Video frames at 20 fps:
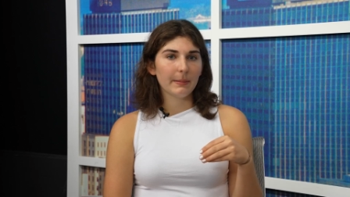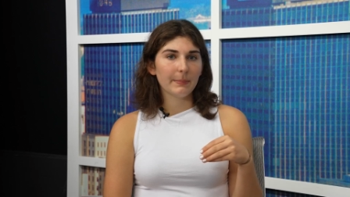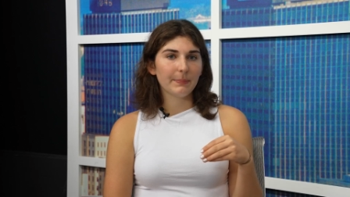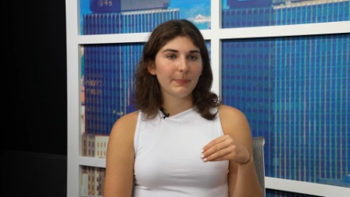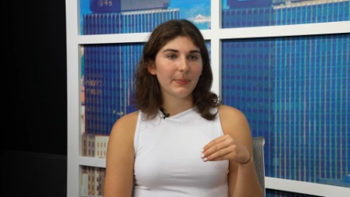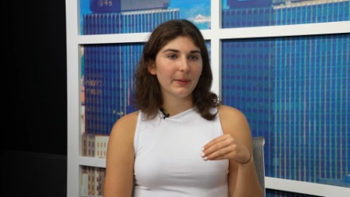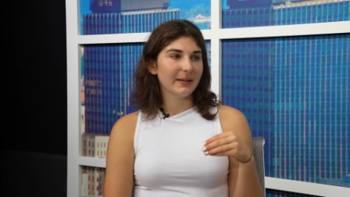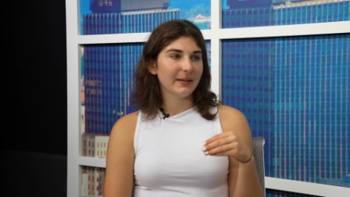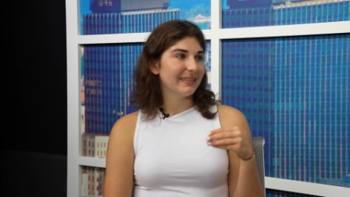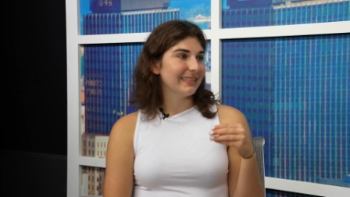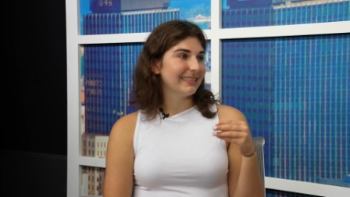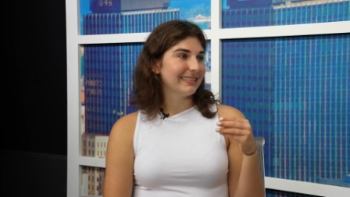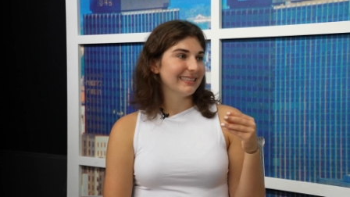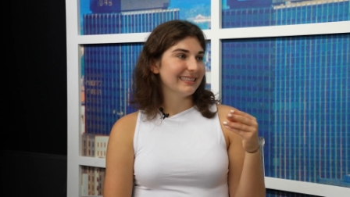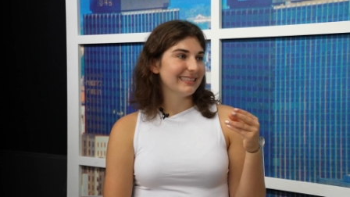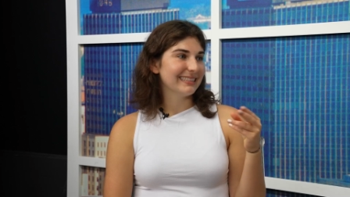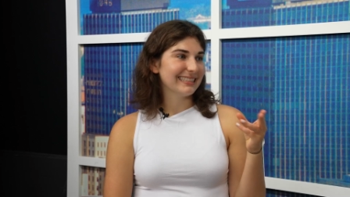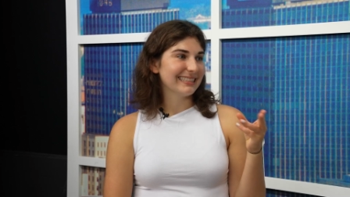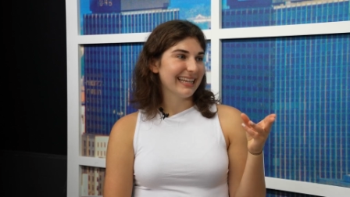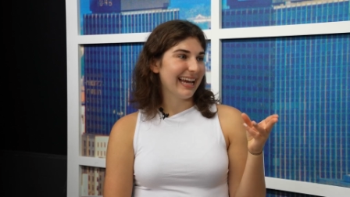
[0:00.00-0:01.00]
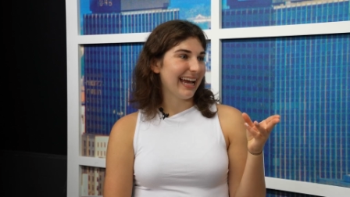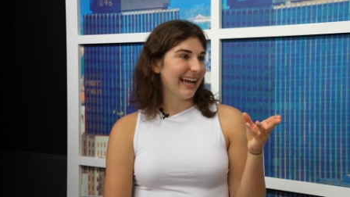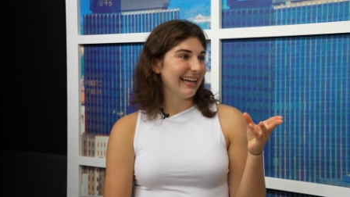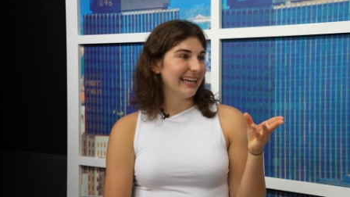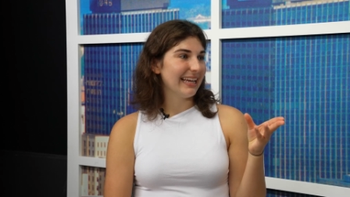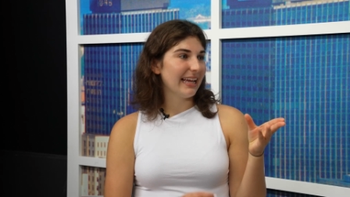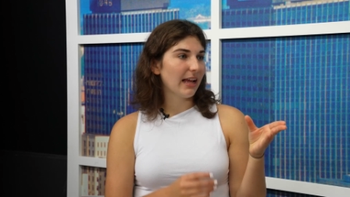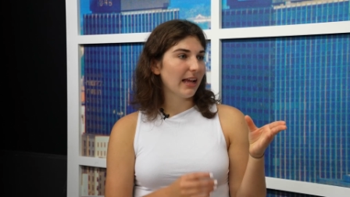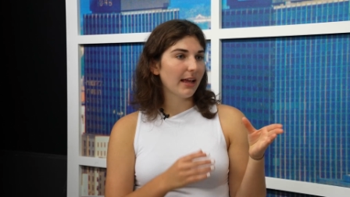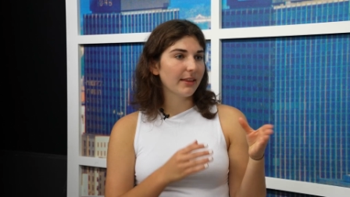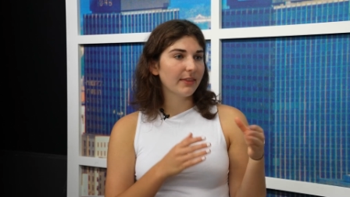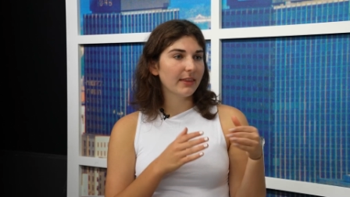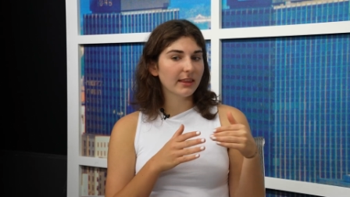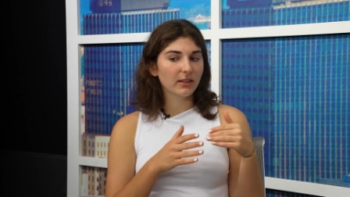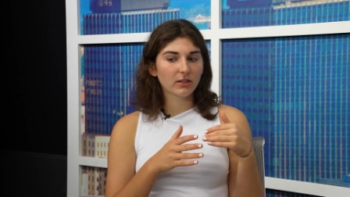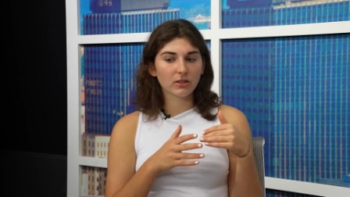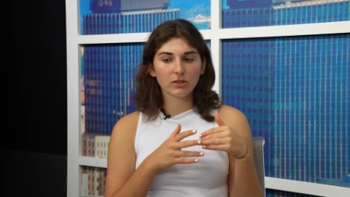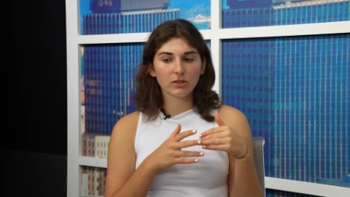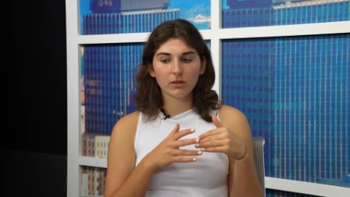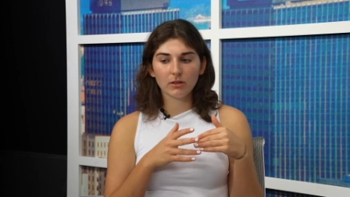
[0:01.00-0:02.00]
but yeah, I think
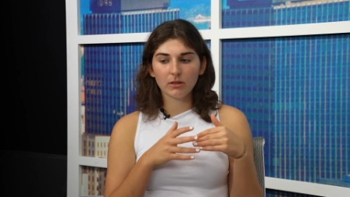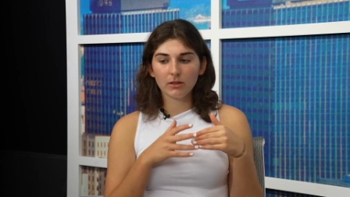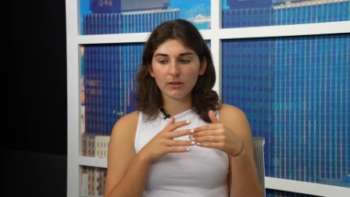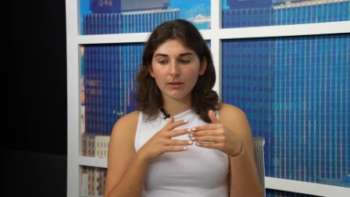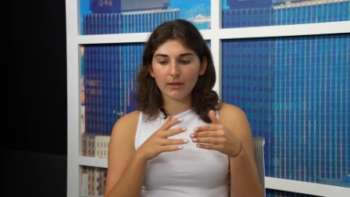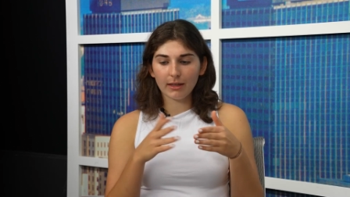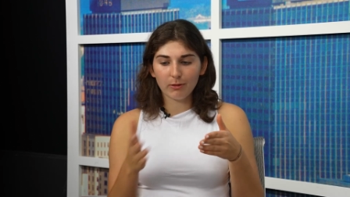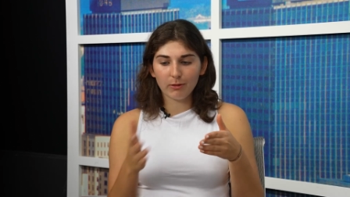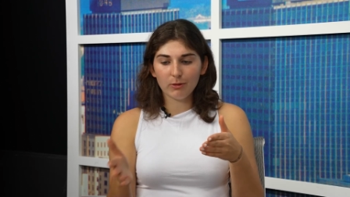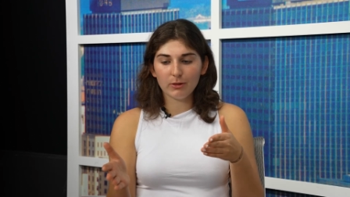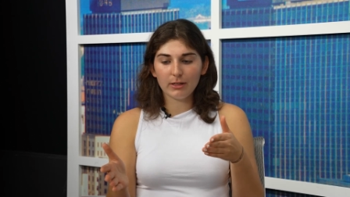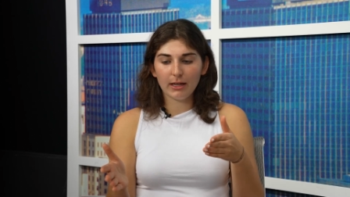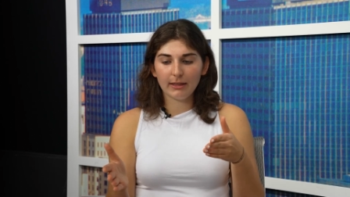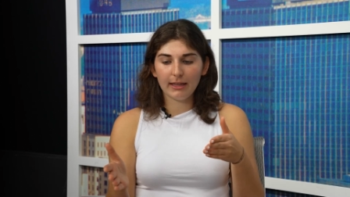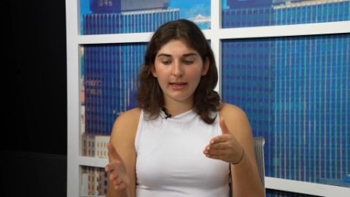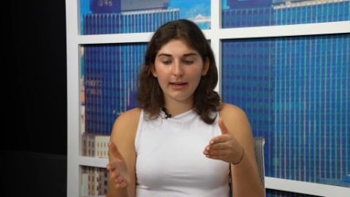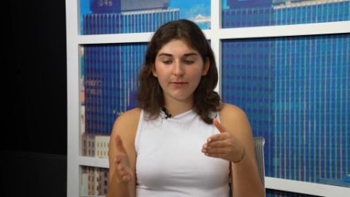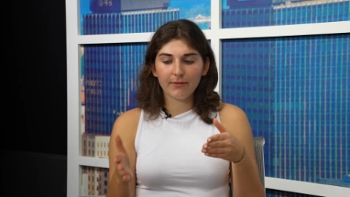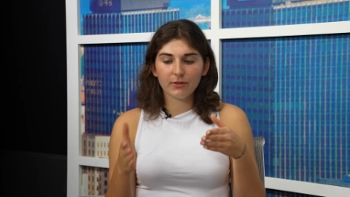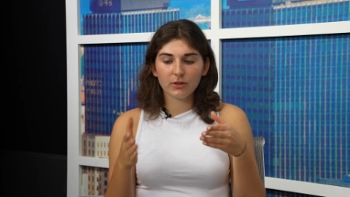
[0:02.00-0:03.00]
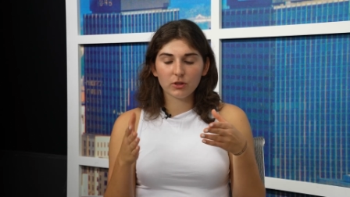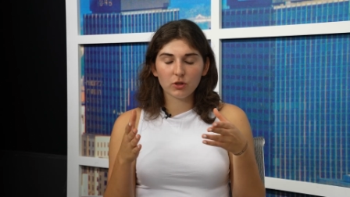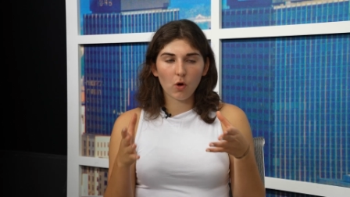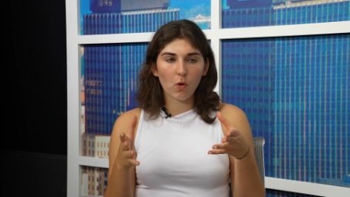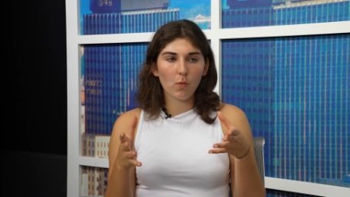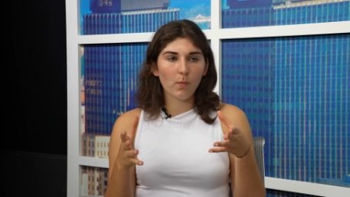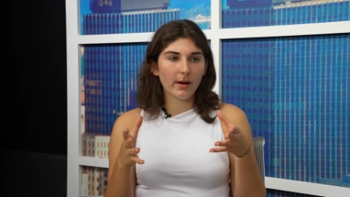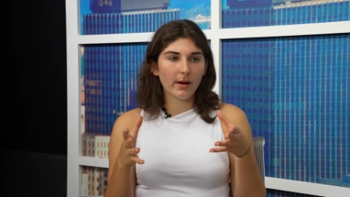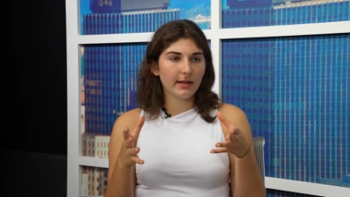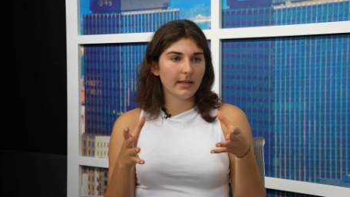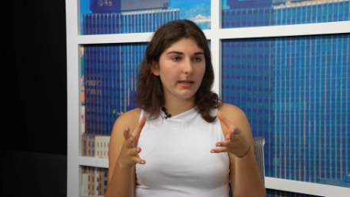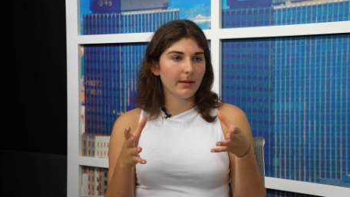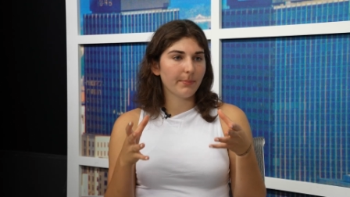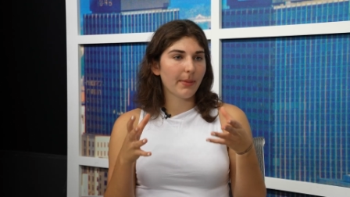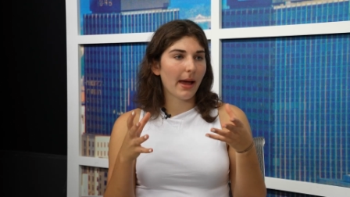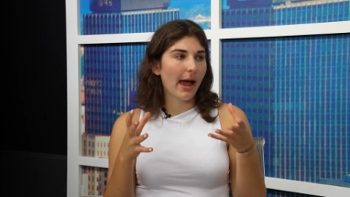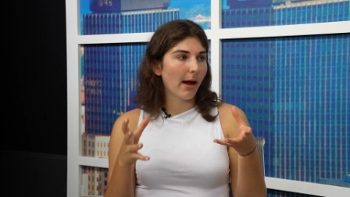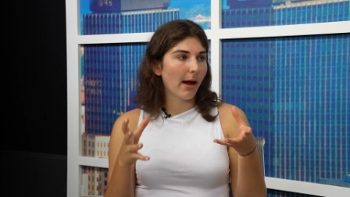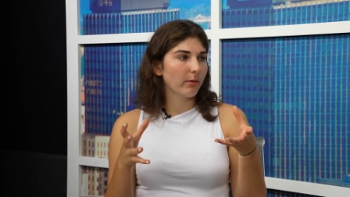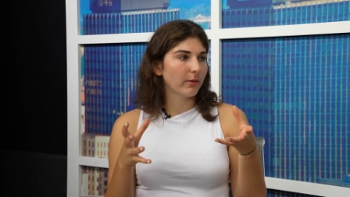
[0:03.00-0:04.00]
there's like you said they have so many
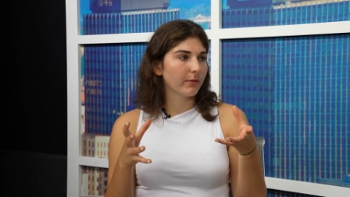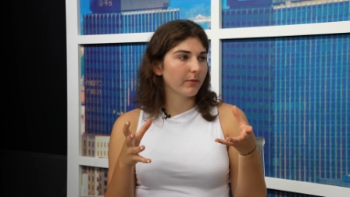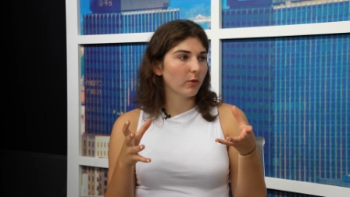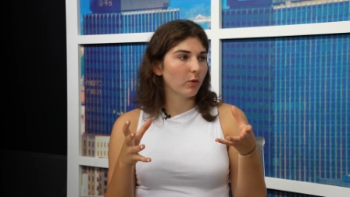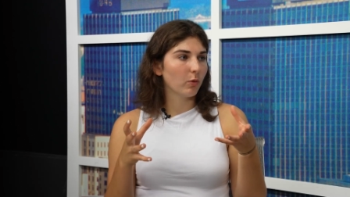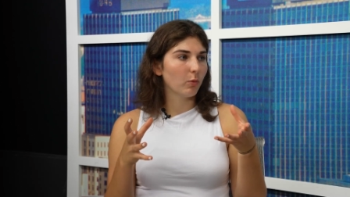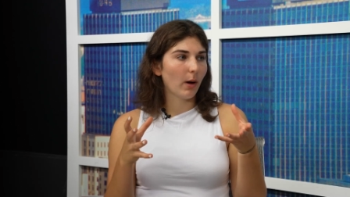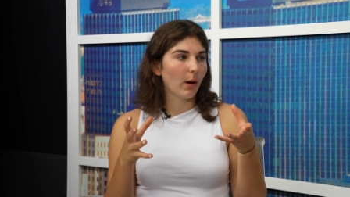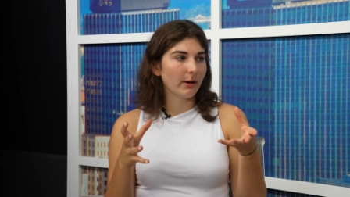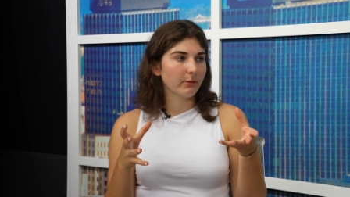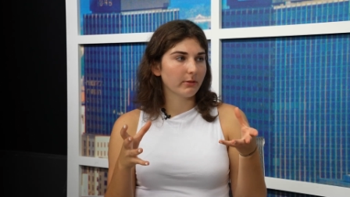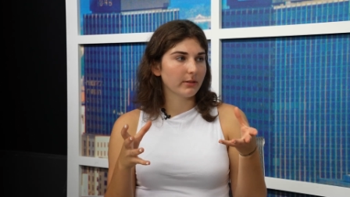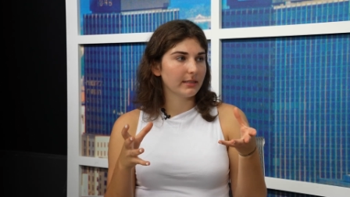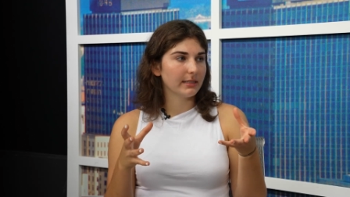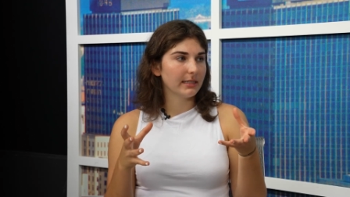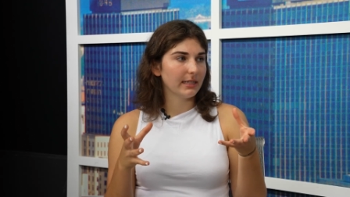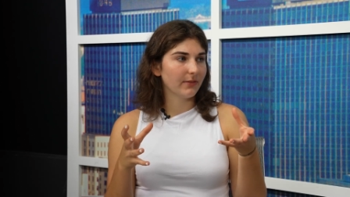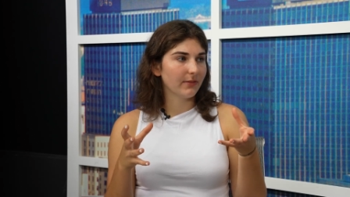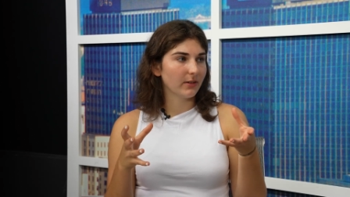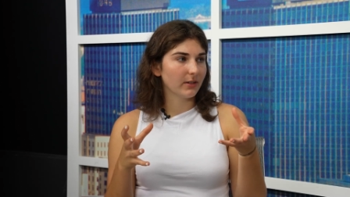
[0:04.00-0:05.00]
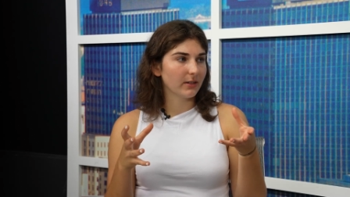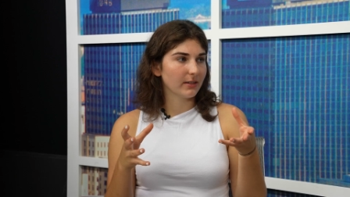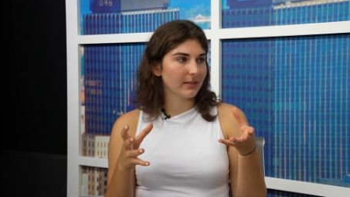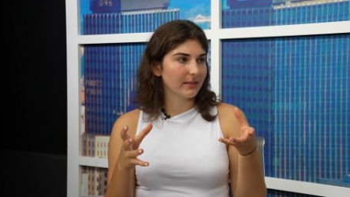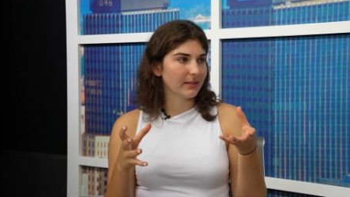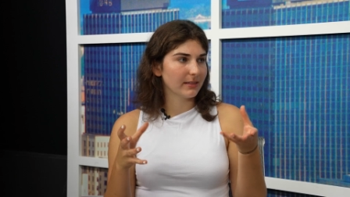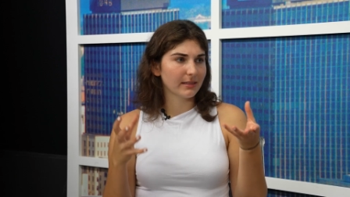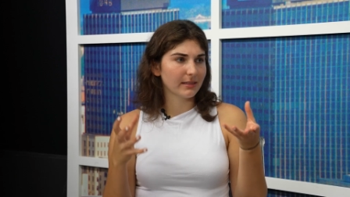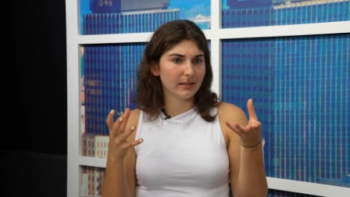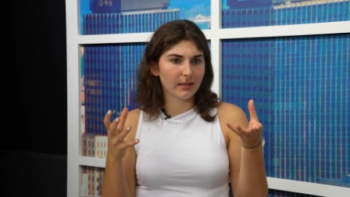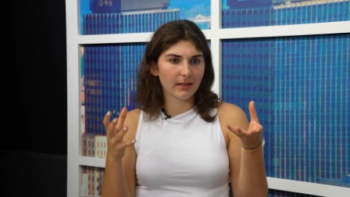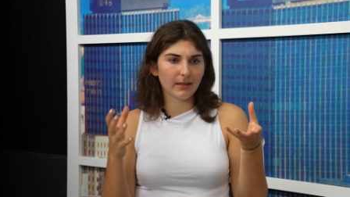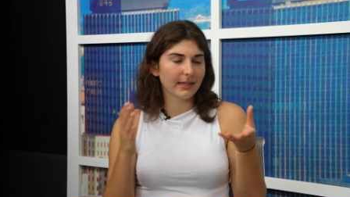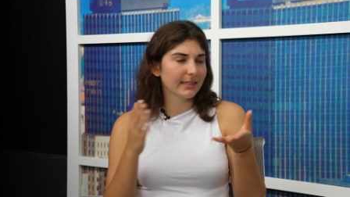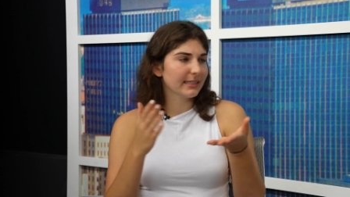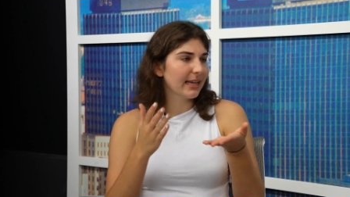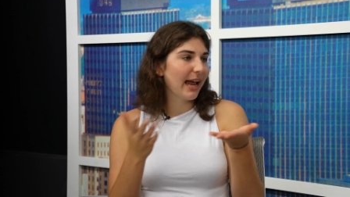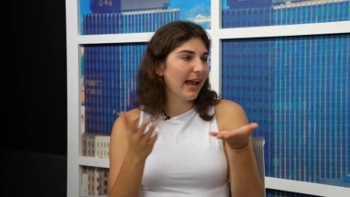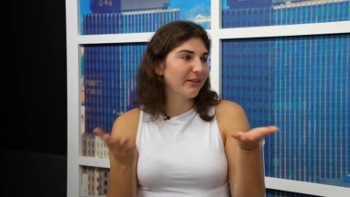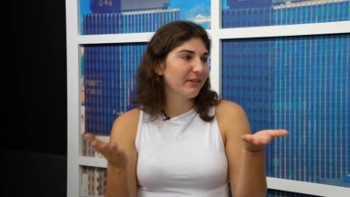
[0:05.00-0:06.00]
powerful wide receivers, like
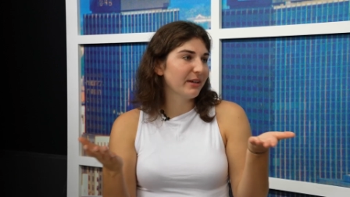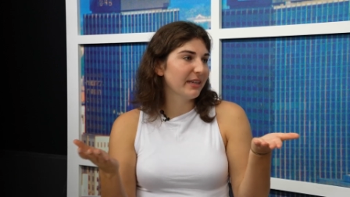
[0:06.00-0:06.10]
Tyreek